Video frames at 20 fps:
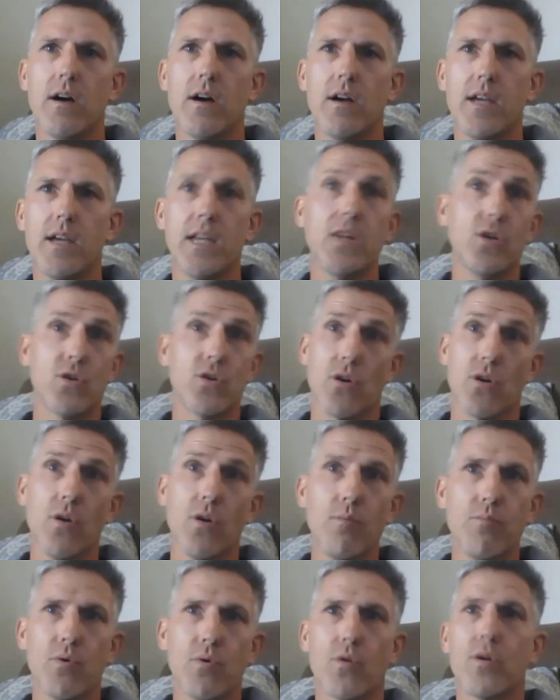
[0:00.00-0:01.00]
in
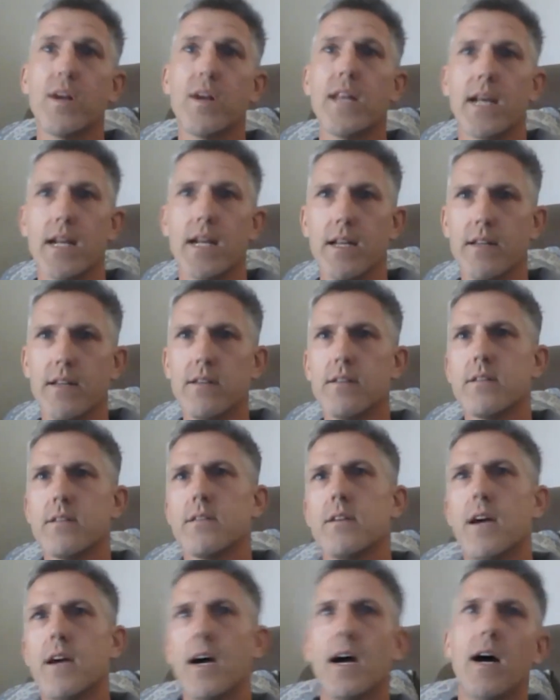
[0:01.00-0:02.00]
Europe or in England.
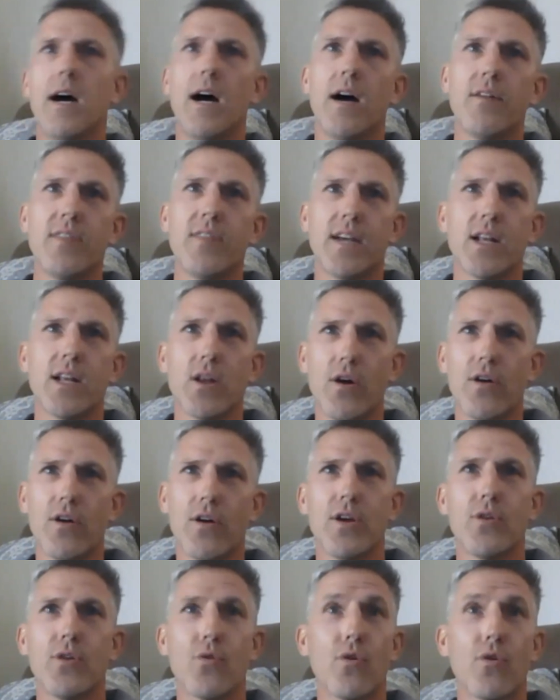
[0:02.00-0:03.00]
I think, Laura,
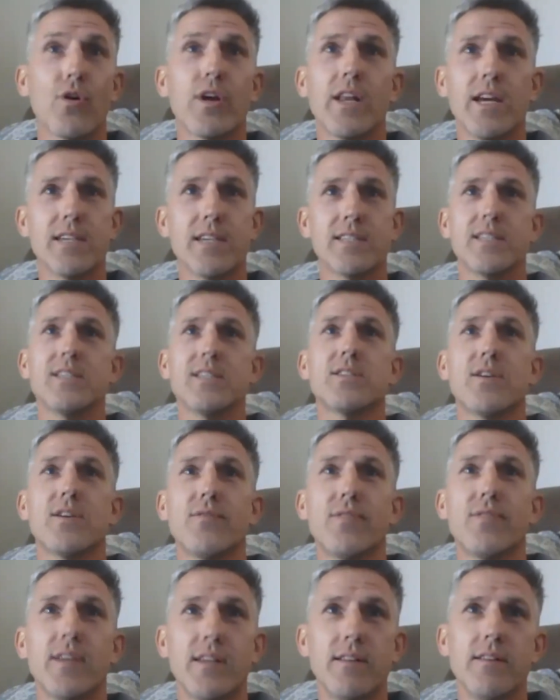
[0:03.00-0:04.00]
you're organizing
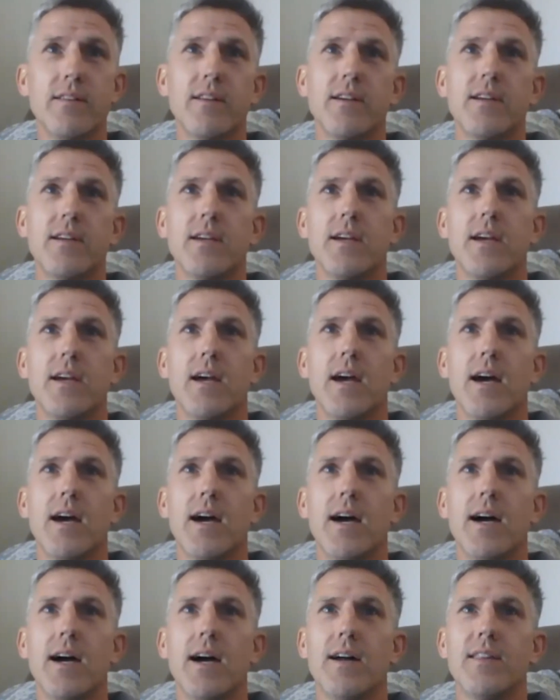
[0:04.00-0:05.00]
something.
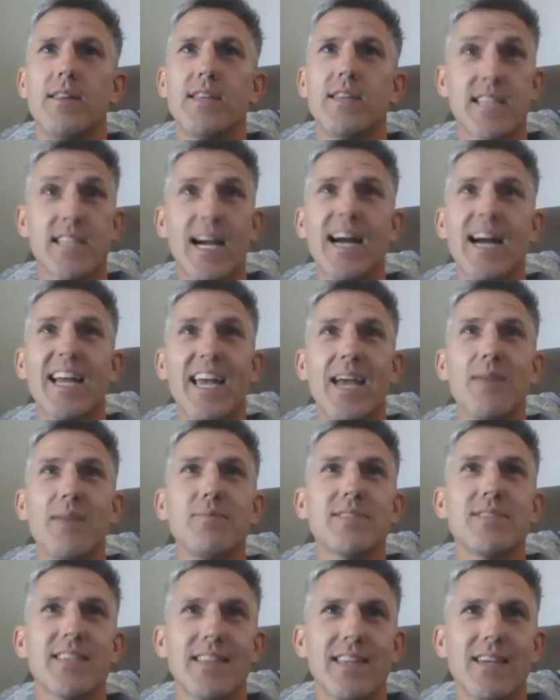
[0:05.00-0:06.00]
The Sky
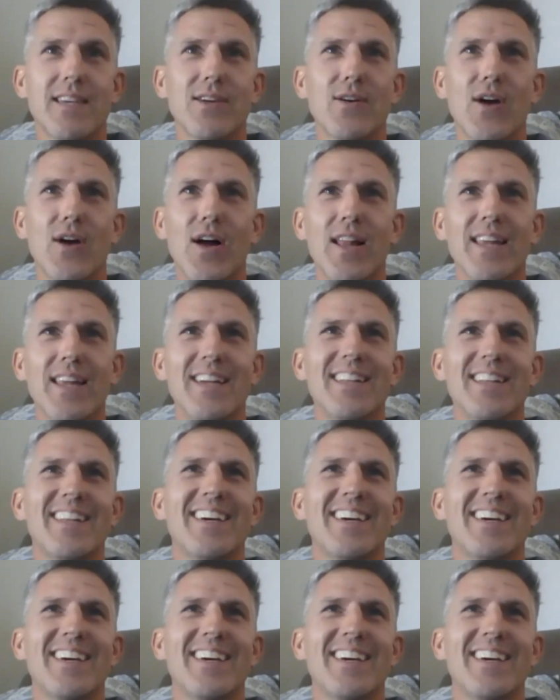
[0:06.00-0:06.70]
Games, I think you call it.